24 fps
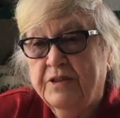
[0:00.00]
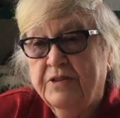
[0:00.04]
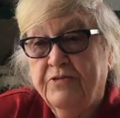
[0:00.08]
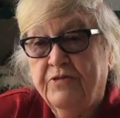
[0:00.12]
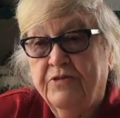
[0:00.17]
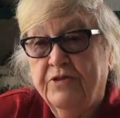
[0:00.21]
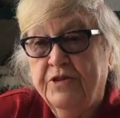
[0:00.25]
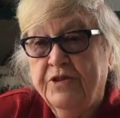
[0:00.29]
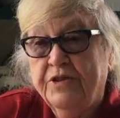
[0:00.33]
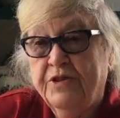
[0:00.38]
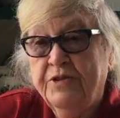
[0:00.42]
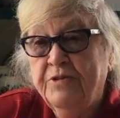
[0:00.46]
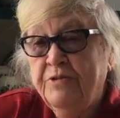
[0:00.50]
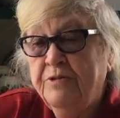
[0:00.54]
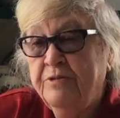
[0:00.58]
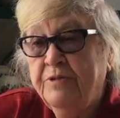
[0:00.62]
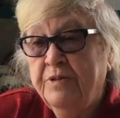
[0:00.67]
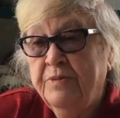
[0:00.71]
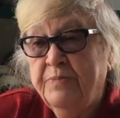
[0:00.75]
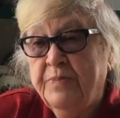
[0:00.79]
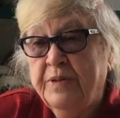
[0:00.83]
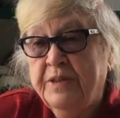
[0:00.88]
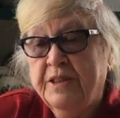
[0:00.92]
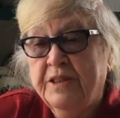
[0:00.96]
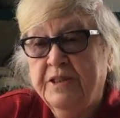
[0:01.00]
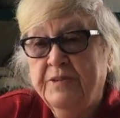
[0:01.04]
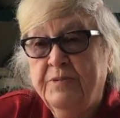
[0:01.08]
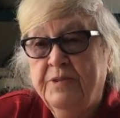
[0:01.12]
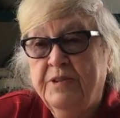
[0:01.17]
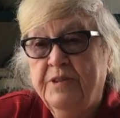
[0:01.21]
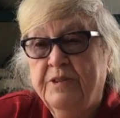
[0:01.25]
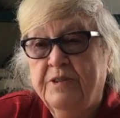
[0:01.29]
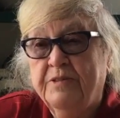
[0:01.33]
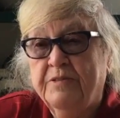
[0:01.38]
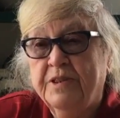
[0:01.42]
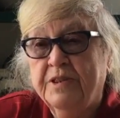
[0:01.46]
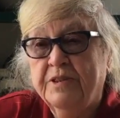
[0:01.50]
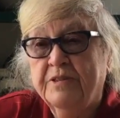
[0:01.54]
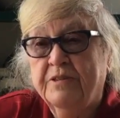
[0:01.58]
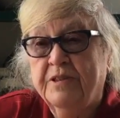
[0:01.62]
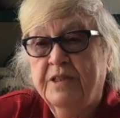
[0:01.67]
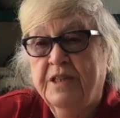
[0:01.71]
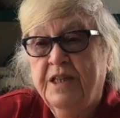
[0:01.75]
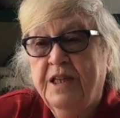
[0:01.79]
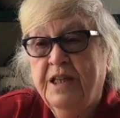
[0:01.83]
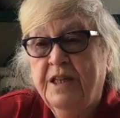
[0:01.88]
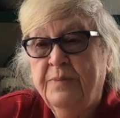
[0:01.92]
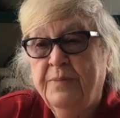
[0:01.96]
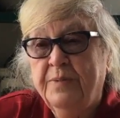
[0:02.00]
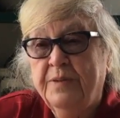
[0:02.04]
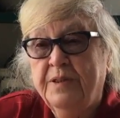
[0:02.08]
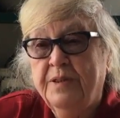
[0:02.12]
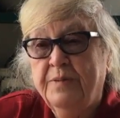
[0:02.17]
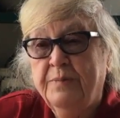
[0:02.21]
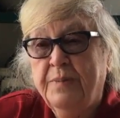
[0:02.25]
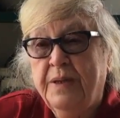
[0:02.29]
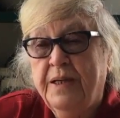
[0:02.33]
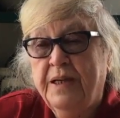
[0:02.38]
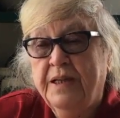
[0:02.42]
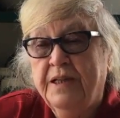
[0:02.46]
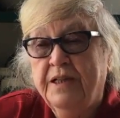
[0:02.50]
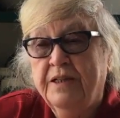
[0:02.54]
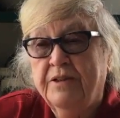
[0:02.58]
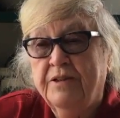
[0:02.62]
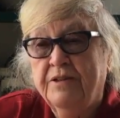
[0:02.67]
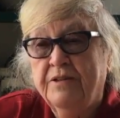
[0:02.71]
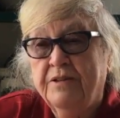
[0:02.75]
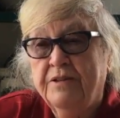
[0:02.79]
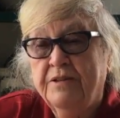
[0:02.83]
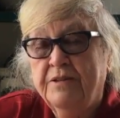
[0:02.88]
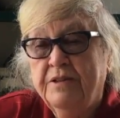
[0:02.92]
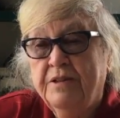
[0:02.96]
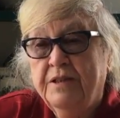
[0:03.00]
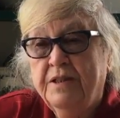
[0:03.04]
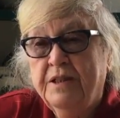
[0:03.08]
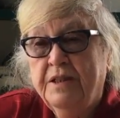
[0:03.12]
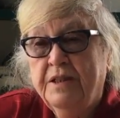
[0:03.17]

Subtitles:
for June because we don't know what's going to happen in May, you know.